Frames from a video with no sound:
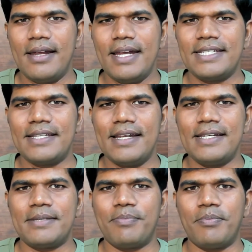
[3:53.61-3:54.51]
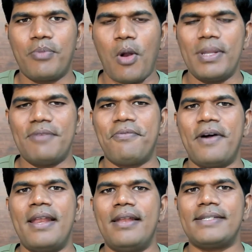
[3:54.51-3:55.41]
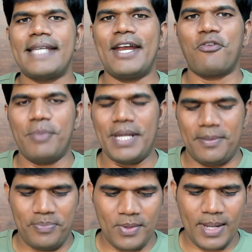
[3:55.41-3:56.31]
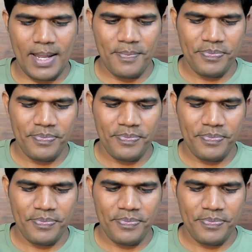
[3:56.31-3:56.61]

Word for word: It's it's probably the fun side of me. Okay.